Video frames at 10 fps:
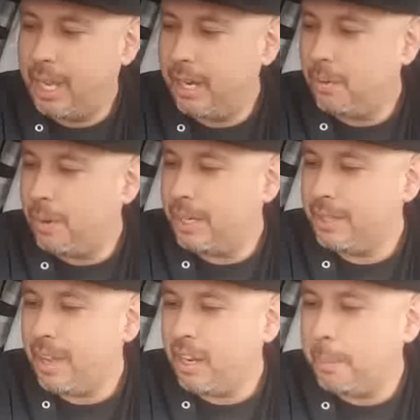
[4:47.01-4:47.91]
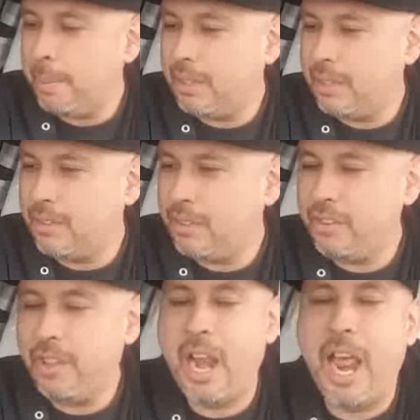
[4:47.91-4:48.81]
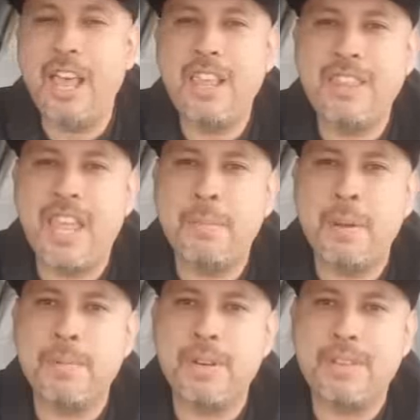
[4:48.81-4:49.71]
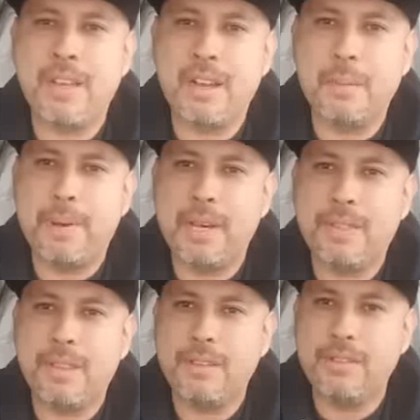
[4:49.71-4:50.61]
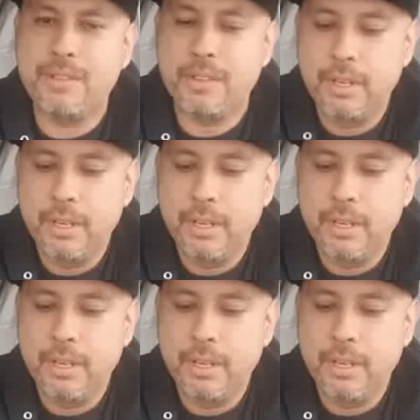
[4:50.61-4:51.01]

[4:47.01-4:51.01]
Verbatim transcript: I don't want to talk about this. This is the last time I'm going to talk about this